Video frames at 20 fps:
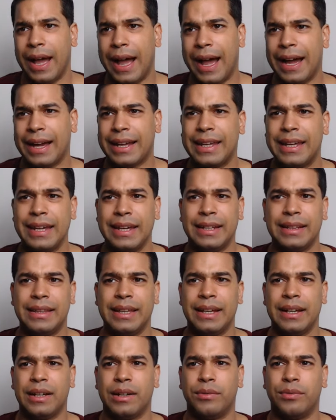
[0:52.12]
I can't
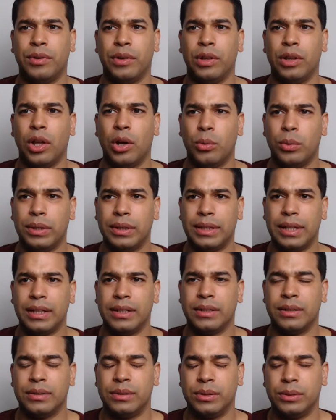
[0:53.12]
think of a lower
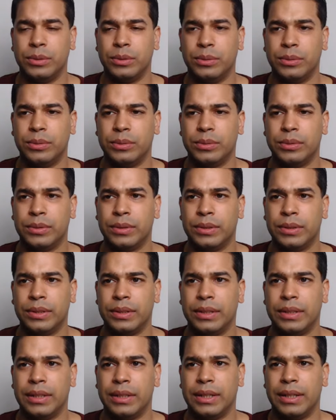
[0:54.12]
thing to do
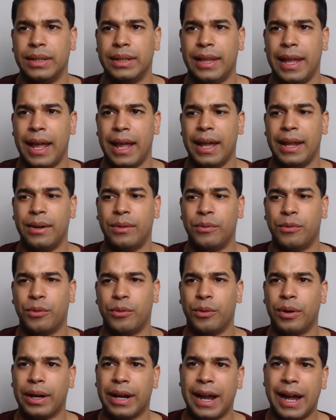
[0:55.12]
than
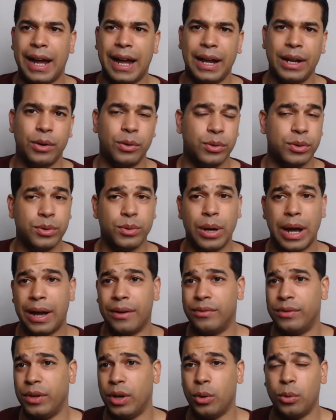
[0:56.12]
for a guy who you
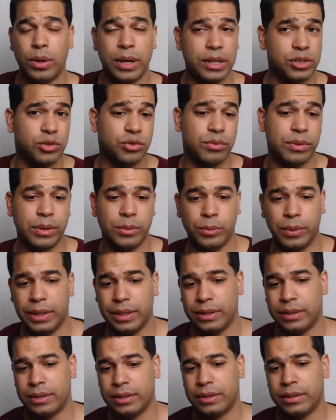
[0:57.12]
have no history
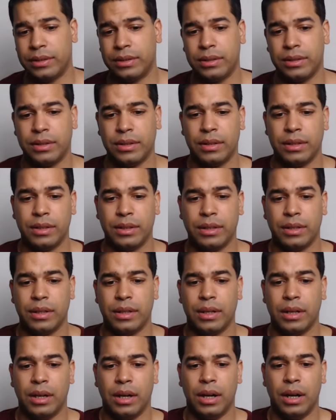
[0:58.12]
with,
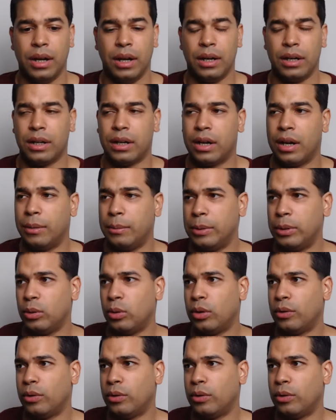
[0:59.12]
coming